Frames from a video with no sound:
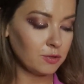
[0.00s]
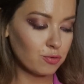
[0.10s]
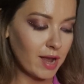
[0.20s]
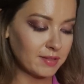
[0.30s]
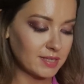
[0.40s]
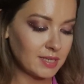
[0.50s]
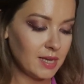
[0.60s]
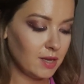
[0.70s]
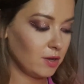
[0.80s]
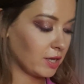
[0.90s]
try this.
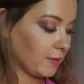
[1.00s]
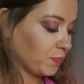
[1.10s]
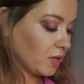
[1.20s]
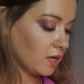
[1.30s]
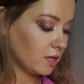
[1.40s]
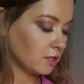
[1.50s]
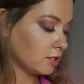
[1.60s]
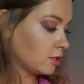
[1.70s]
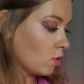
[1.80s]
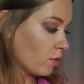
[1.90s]
Okay,
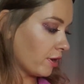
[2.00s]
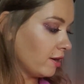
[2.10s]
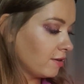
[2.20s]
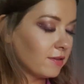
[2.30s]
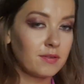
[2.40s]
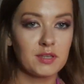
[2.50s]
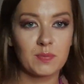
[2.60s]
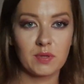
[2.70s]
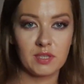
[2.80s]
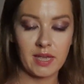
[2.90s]
sorry for
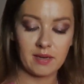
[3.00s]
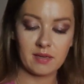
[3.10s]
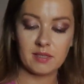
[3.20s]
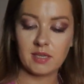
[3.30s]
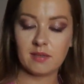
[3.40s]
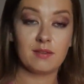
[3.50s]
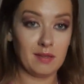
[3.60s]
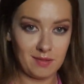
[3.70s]
spontaneity.